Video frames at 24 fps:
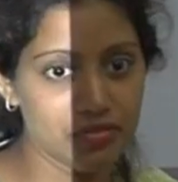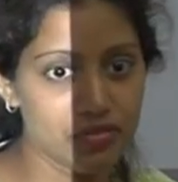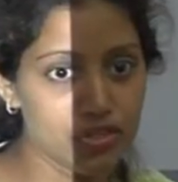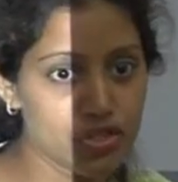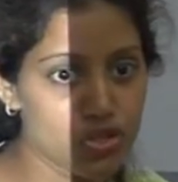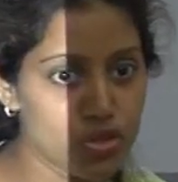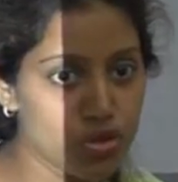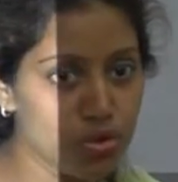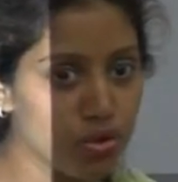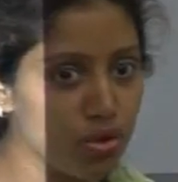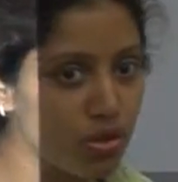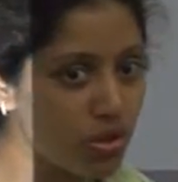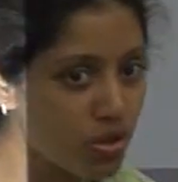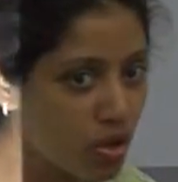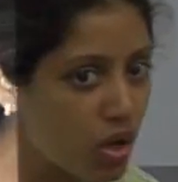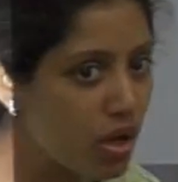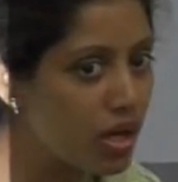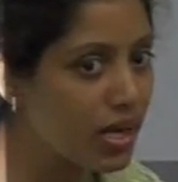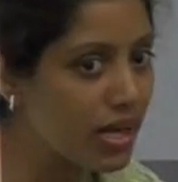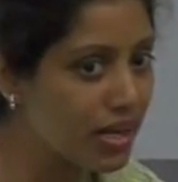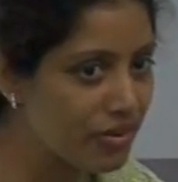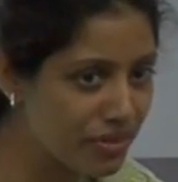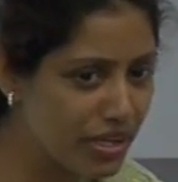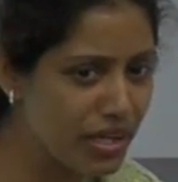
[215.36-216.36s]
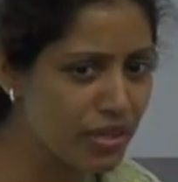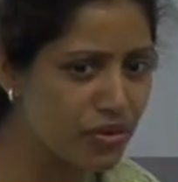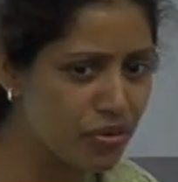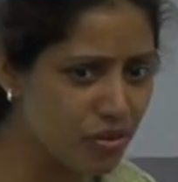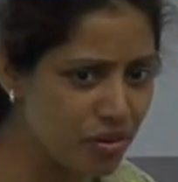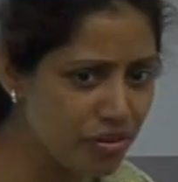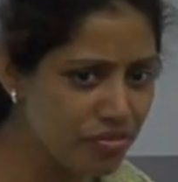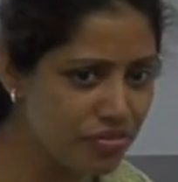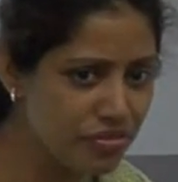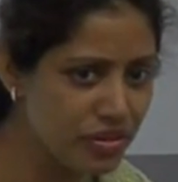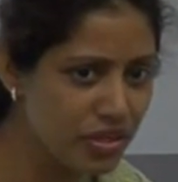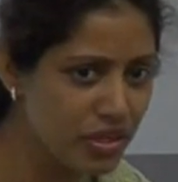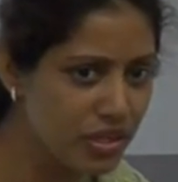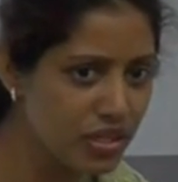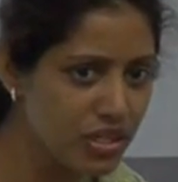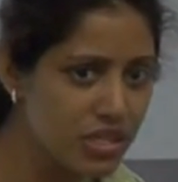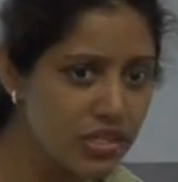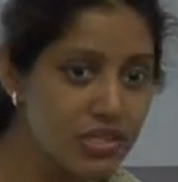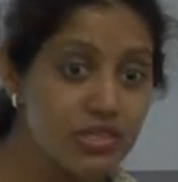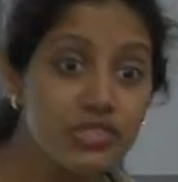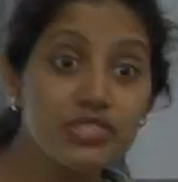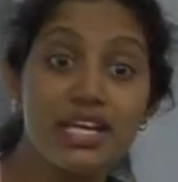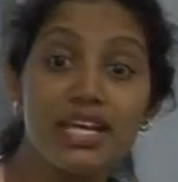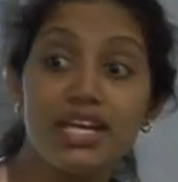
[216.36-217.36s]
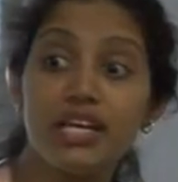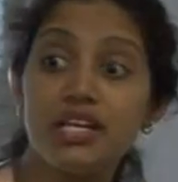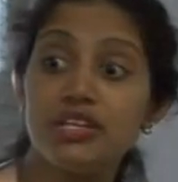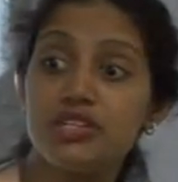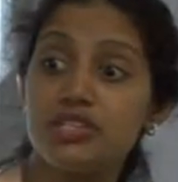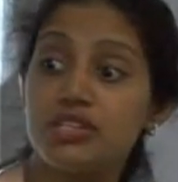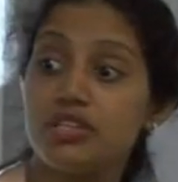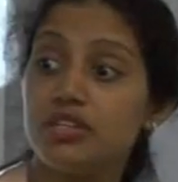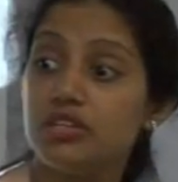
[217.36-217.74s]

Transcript: which you all aware of, change